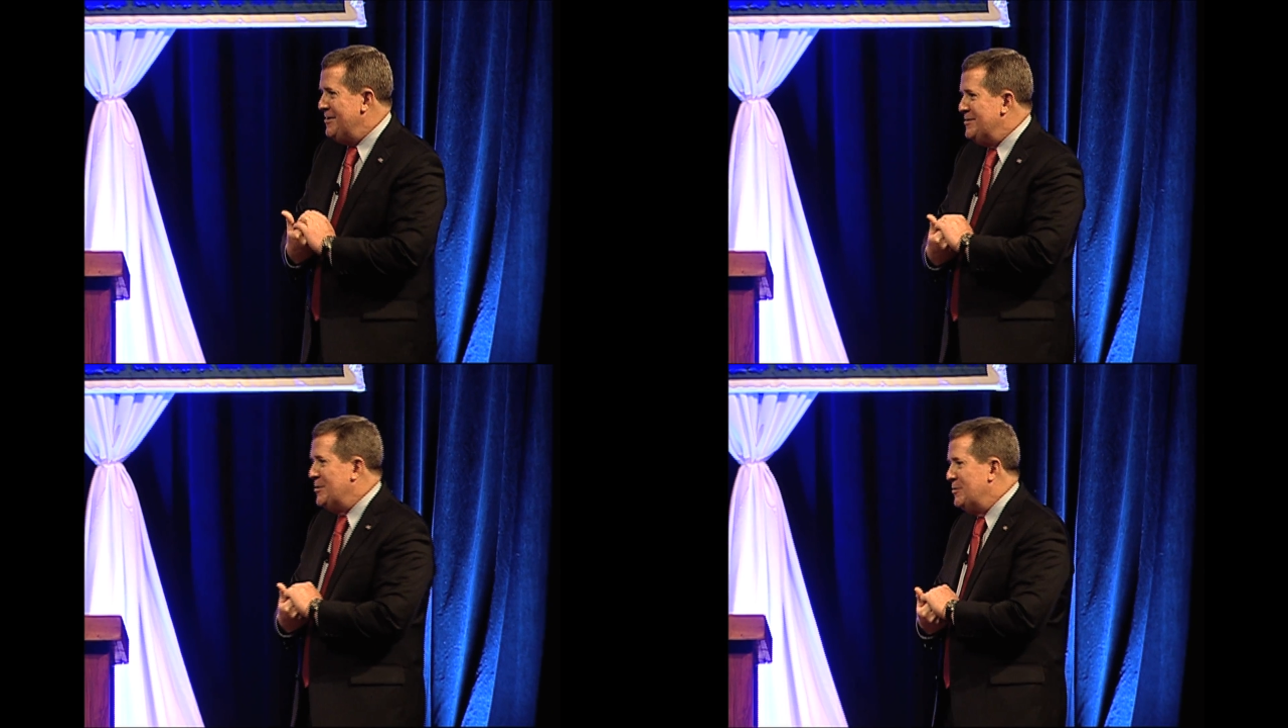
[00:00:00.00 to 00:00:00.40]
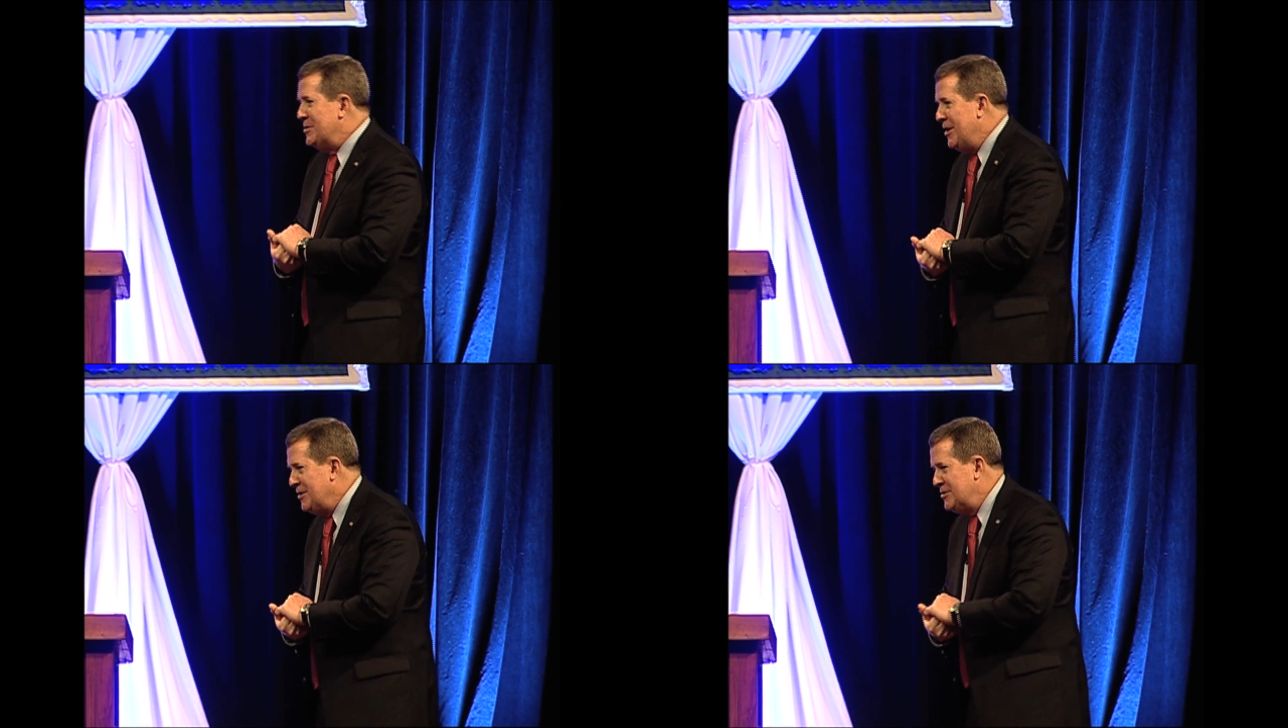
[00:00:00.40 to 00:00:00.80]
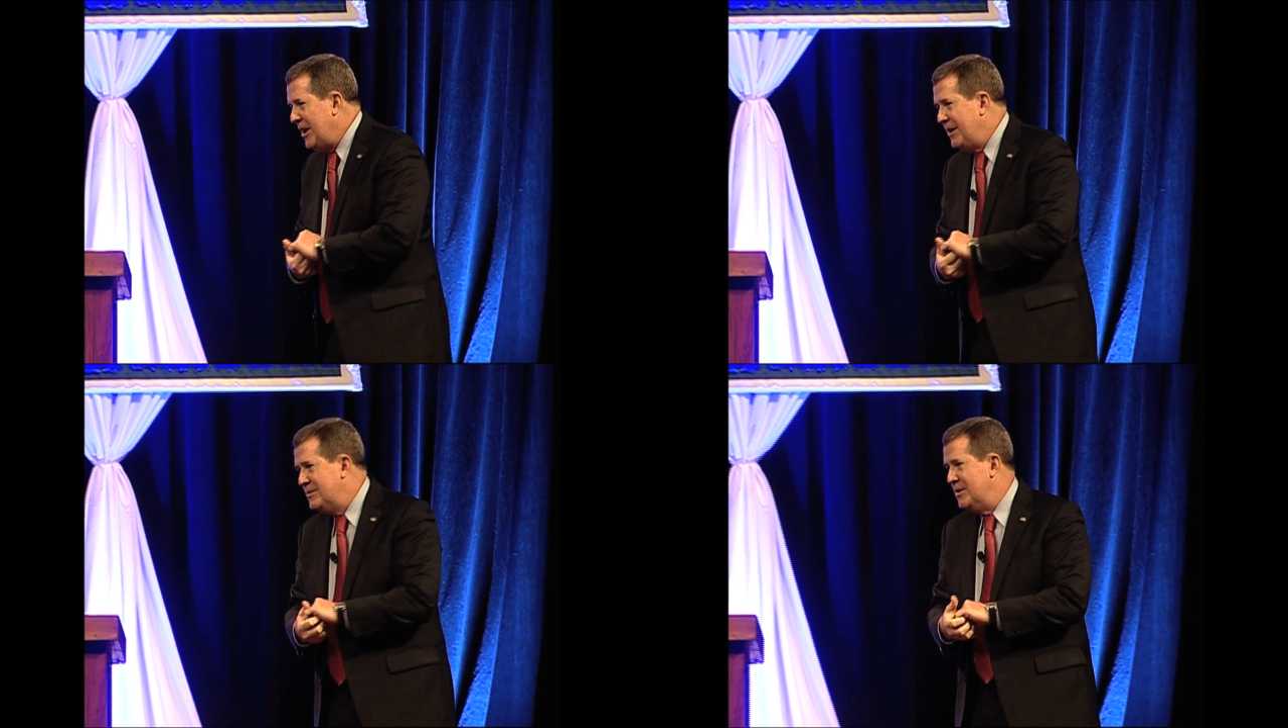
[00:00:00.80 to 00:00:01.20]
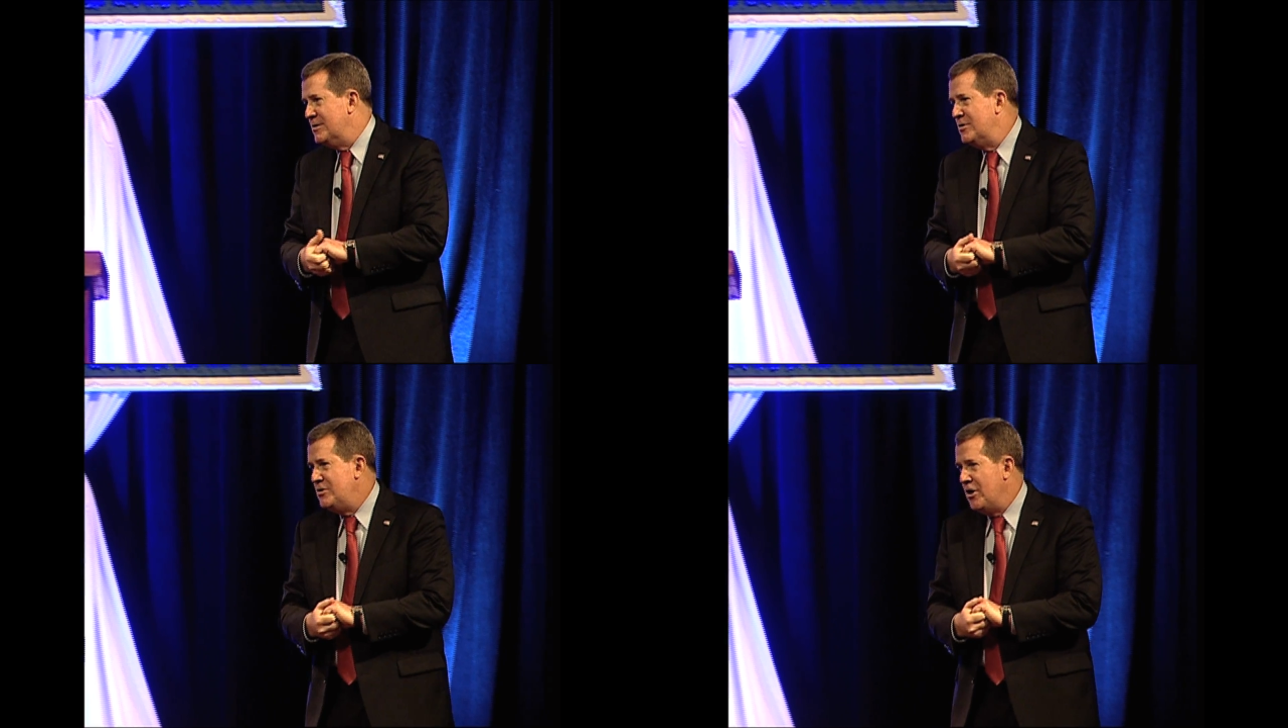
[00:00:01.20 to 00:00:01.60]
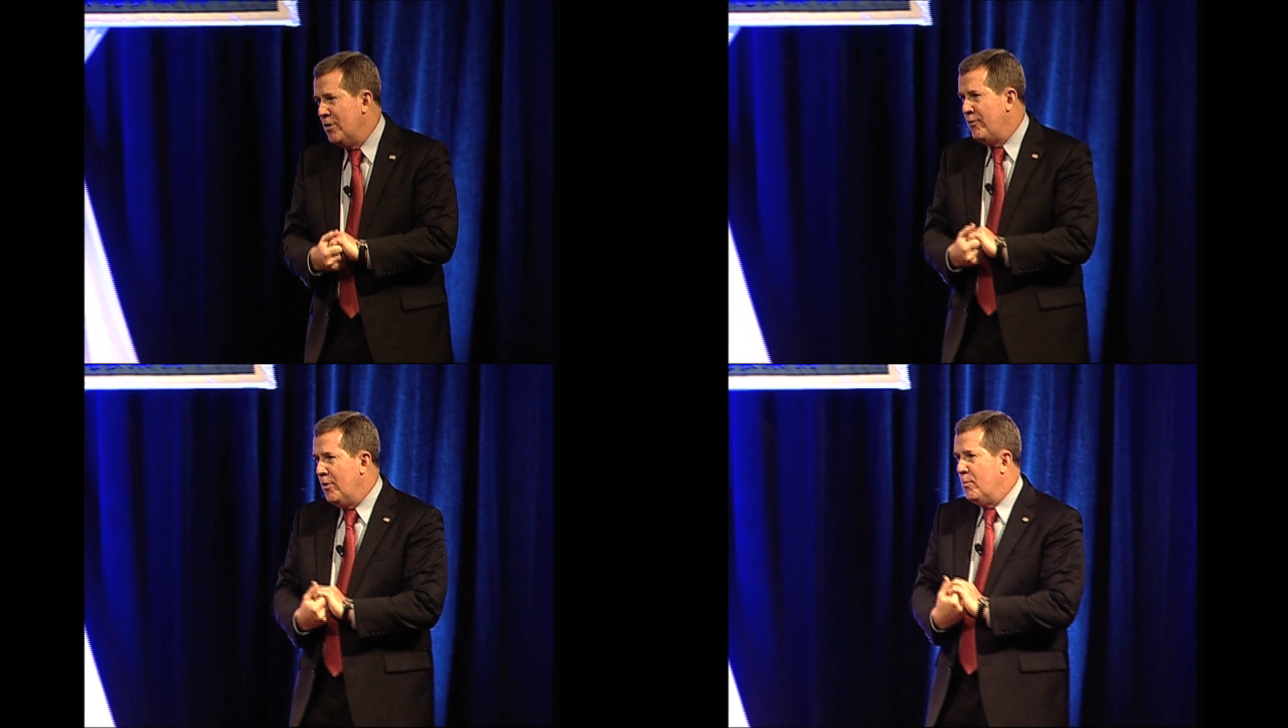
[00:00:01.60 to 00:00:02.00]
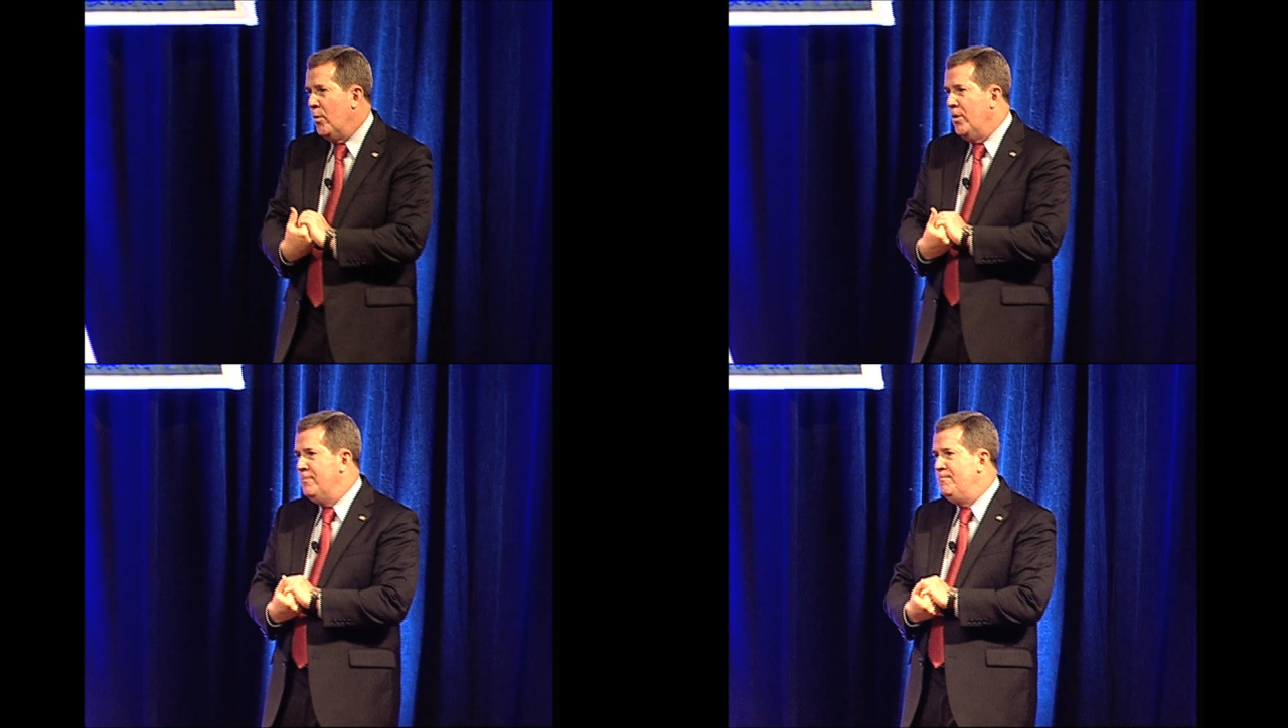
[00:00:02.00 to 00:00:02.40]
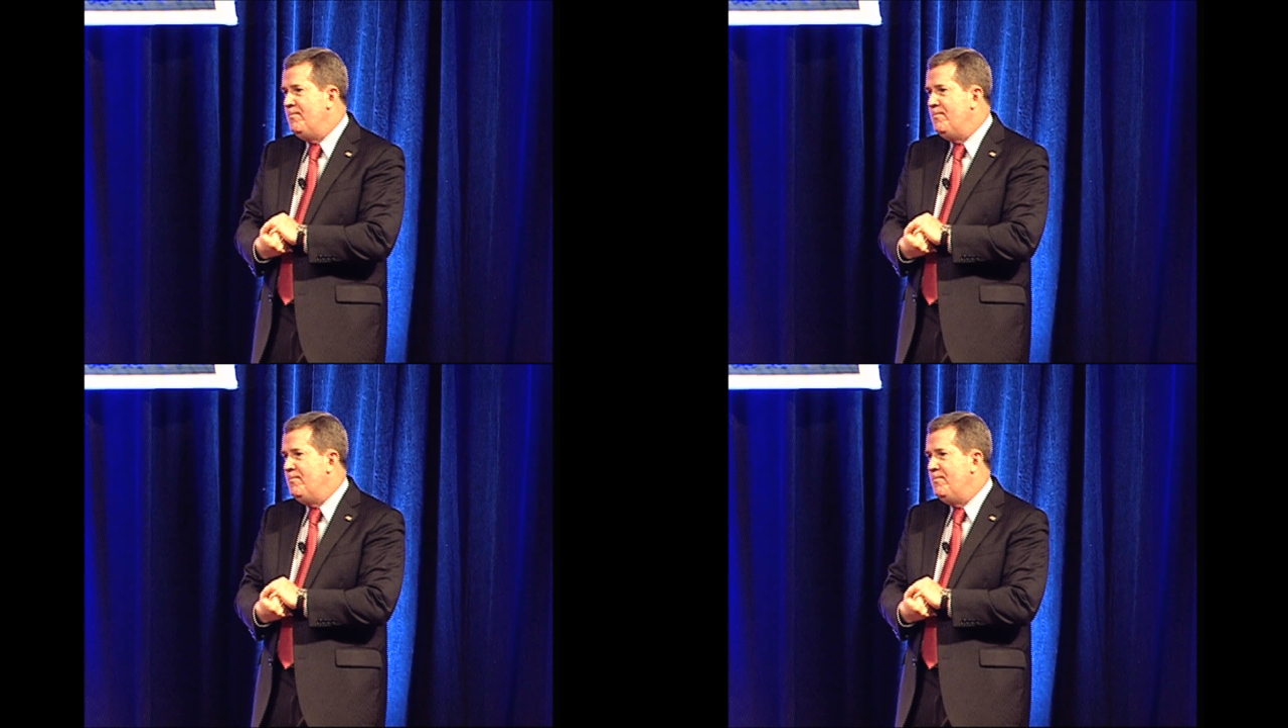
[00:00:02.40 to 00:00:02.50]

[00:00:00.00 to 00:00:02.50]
So Janelle Sykes is the chair of our board,